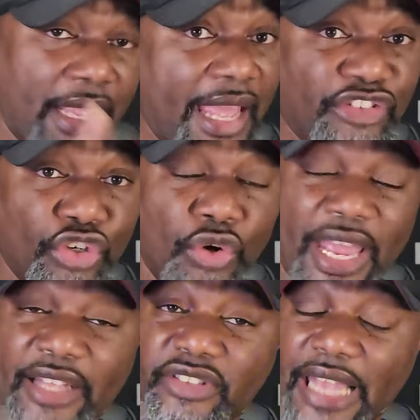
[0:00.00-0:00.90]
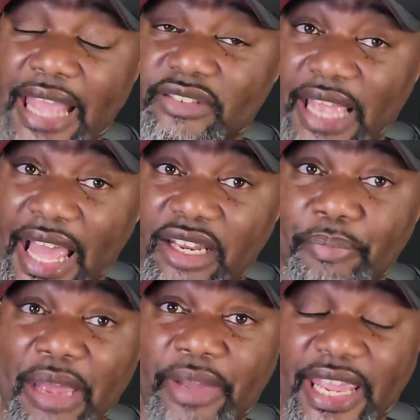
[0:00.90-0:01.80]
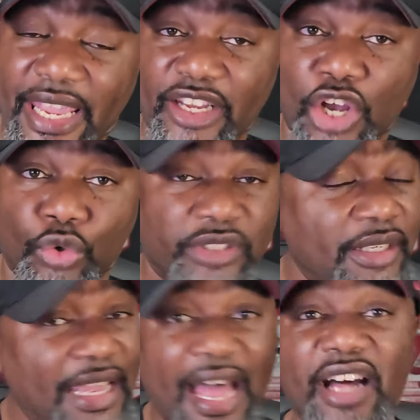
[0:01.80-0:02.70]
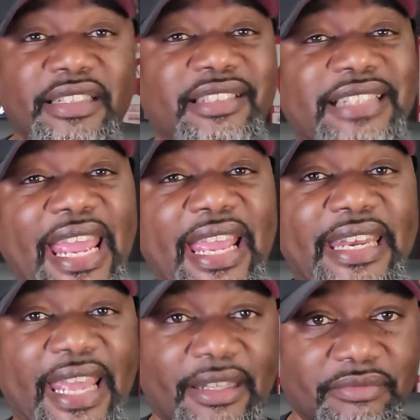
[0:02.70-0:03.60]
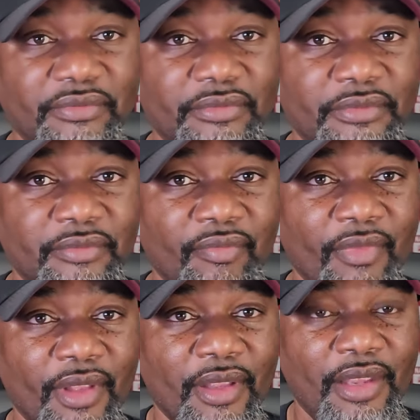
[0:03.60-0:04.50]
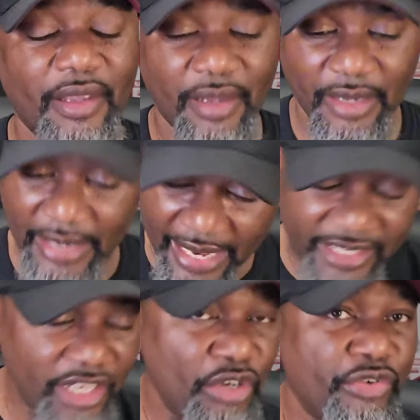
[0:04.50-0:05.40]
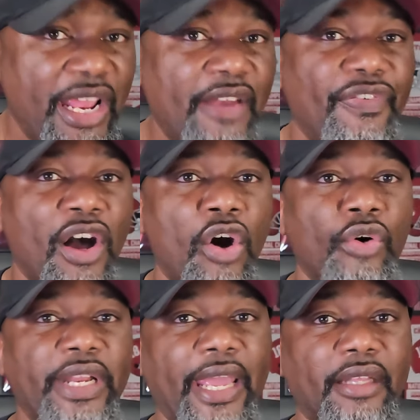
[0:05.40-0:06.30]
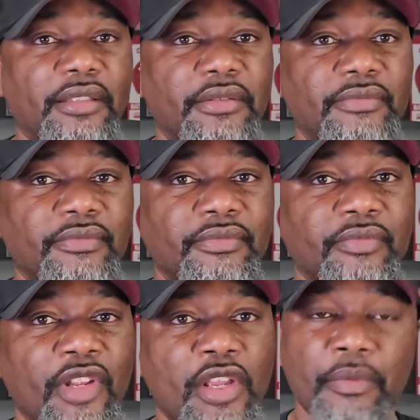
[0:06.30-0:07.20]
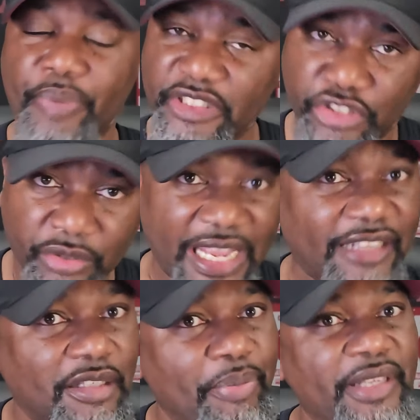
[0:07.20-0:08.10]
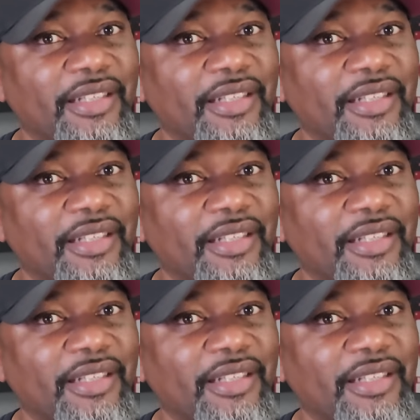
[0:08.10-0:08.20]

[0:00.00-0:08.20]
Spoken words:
as an Alabama head coach. I understand that. And I give you credit for all that. But you got to be